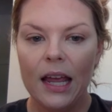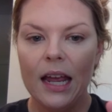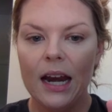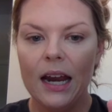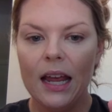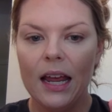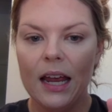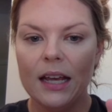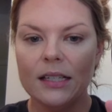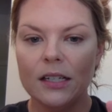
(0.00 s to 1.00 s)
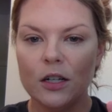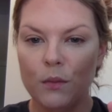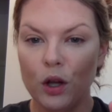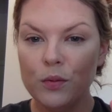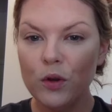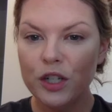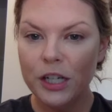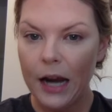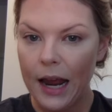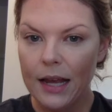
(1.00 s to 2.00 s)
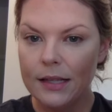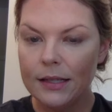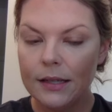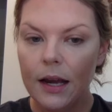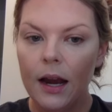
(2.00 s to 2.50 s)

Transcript: there's multiple shades.